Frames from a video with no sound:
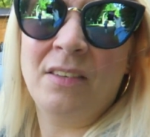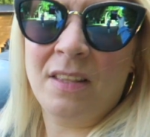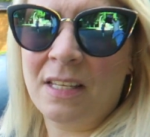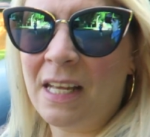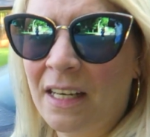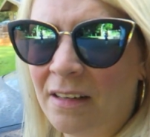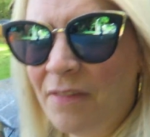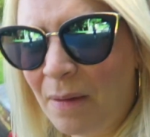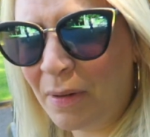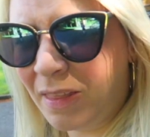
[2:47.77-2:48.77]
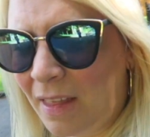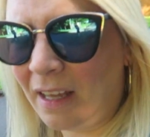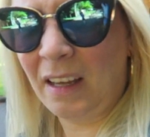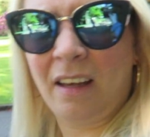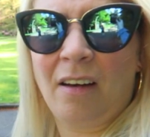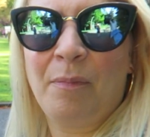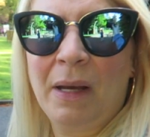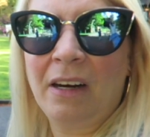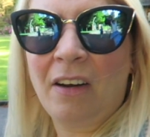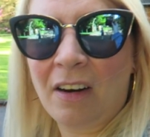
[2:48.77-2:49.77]
Doing the standard family thing of
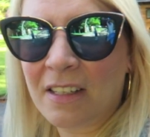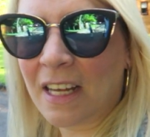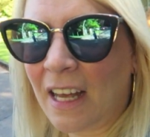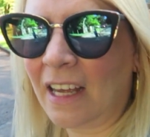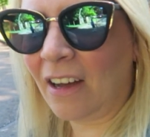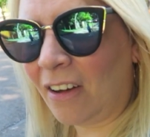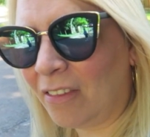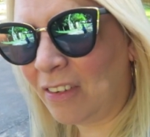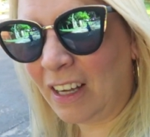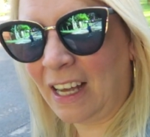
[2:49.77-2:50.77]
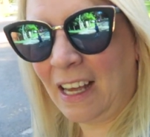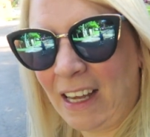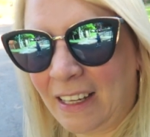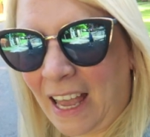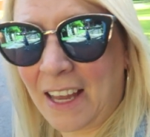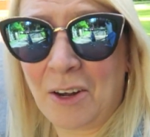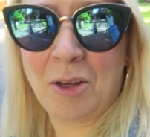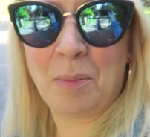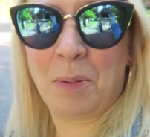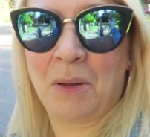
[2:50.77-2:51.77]
being on holiday, of getting
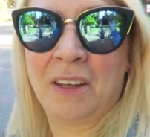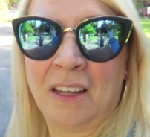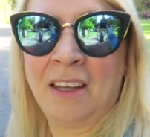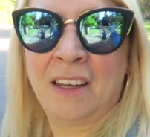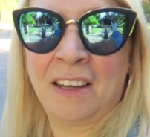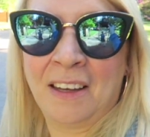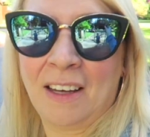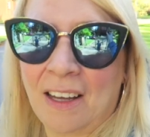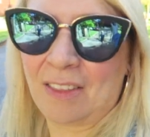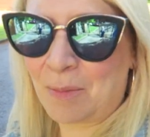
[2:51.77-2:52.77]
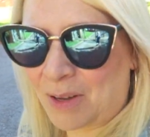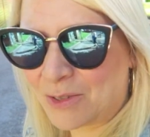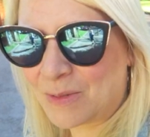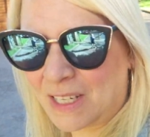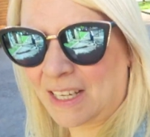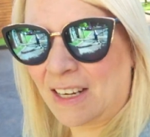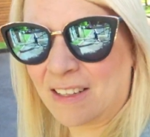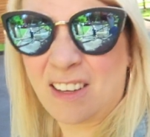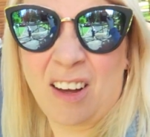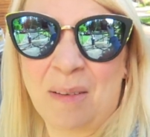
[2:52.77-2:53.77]
up at the most
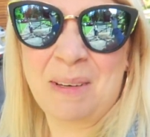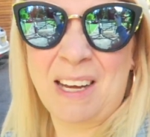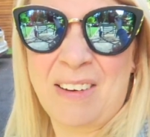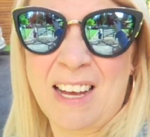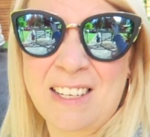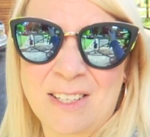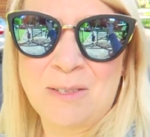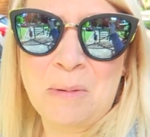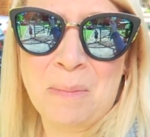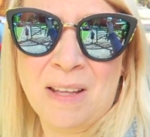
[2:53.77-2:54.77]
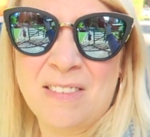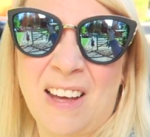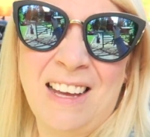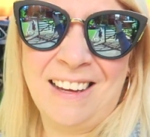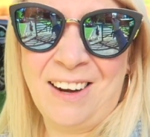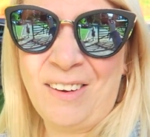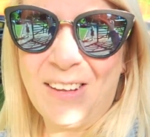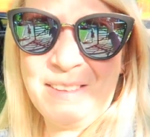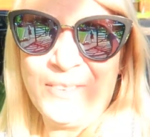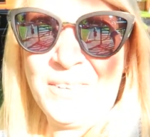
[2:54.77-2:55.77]
ridiculous time and now we're heading to the swim bath at 8
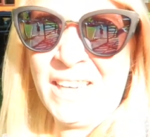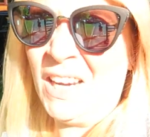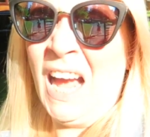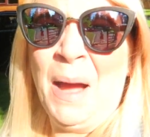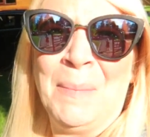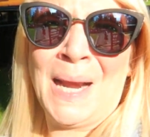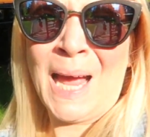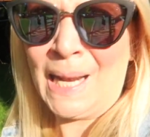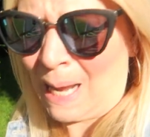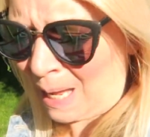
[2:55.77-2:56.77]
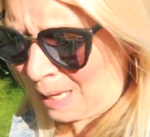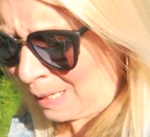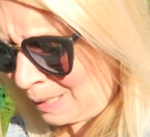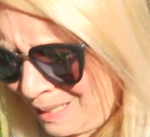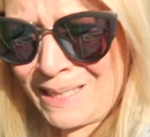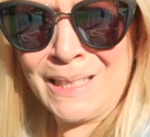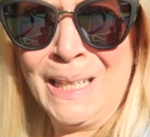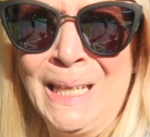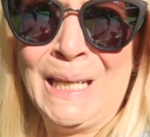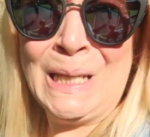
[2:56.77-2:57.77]
o'clock in the morning but I lied
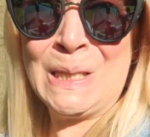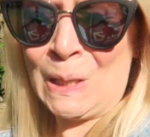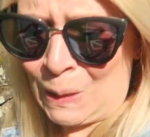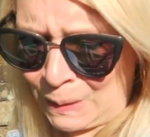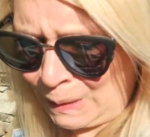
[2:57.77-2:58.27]
it's so